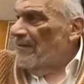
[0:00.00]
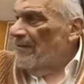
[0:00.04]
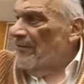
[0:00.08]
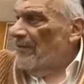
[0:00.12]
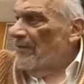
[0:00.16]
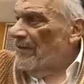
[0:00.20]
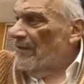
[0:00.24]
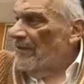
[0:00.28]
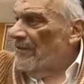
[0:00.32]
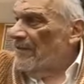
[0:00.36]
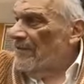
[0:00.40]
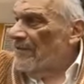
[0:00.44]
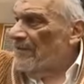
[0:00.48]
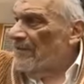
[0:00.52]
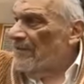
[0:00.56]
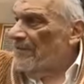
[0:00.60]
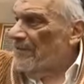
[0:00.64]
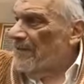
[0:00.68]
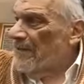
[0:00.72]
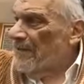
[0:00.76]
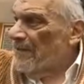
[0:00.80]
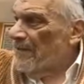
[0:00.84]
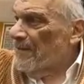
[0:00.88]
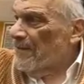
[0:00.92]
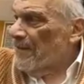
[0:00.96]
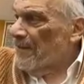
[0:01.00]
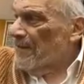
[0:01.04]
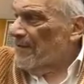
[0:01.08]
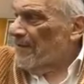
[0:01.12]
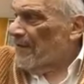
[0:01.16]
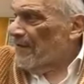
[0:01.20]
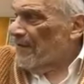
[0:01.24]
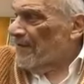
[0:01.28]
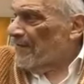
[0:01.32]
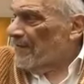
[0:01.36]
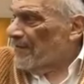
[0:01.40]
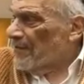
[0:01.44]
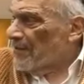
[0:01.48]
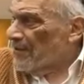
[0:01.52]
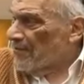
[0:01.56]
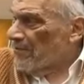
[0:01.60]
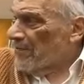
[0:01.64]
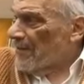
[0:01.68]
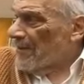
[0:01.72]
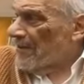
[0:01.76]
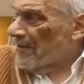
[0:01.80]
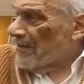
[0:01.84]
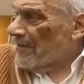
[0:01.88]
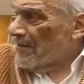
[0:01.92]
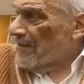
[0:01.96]
was because of
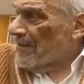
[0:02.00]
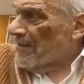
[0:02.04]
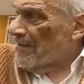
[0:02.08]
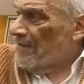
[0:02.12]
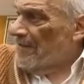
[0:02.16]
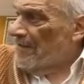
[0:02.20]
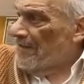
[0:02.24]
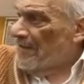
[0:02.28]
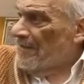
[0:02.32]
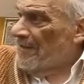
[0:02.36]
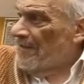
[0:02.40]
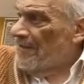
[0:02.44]
Shemitah